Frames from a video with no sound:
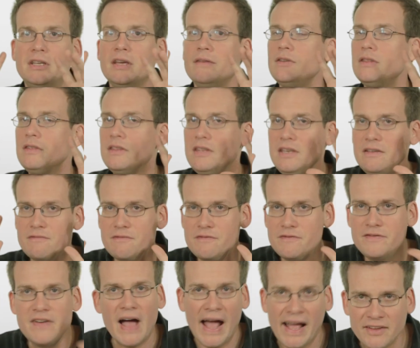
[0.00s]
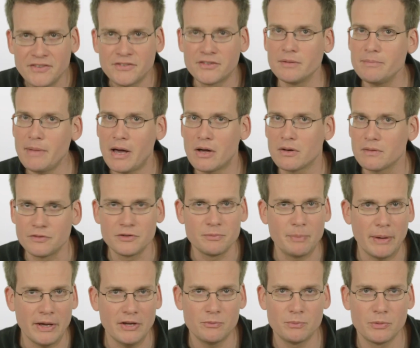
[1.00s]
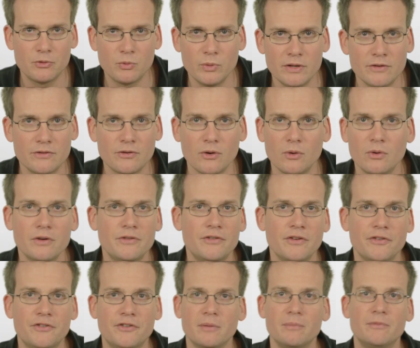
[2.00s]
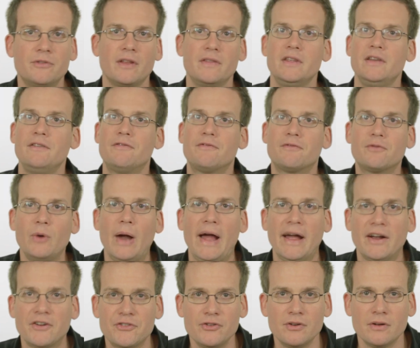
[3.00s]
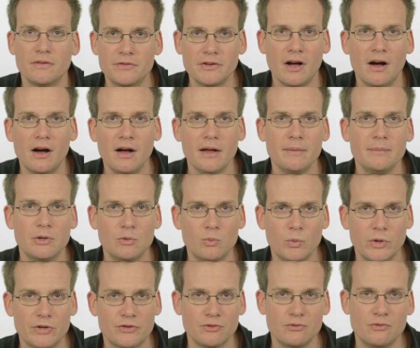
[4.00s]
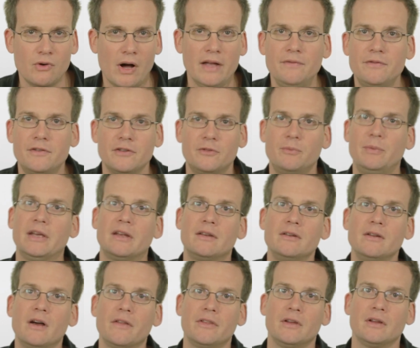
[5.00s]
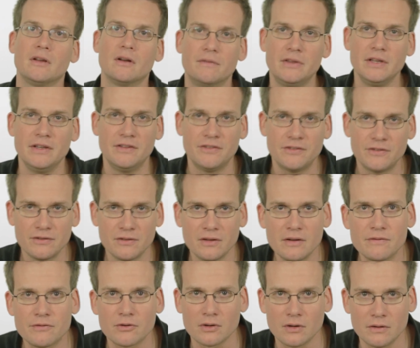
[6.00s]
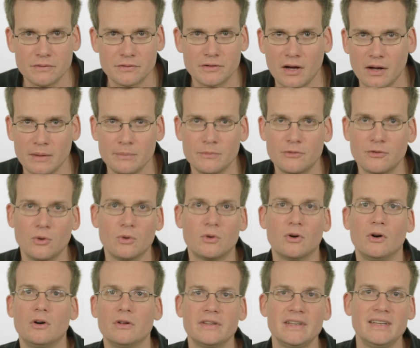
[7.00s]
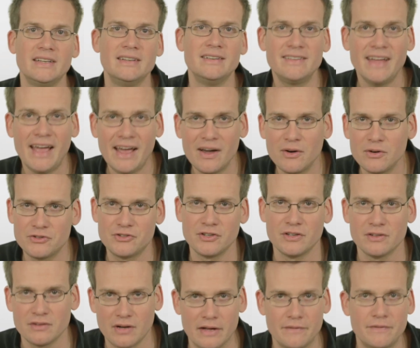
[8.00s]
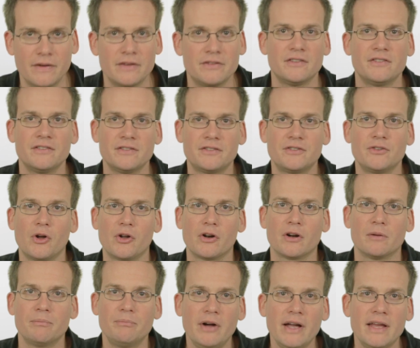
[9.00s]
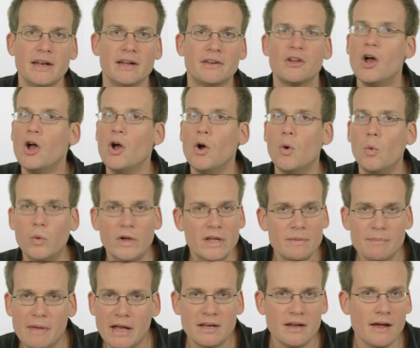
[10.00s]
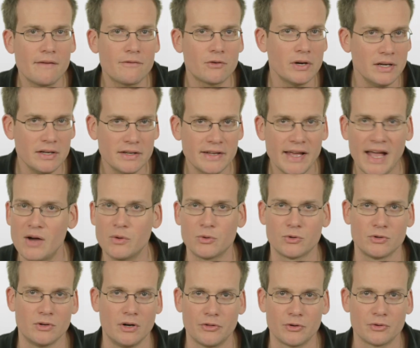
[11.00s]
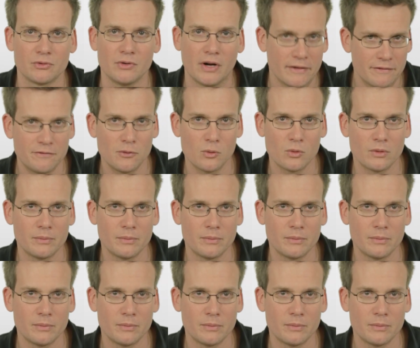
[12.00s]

But given the vast amount of space between solar systems and the fraction of time in which life, to speak nothing of the sliver of time so-called intelligent life, has existed on our planet, we may never encounter other life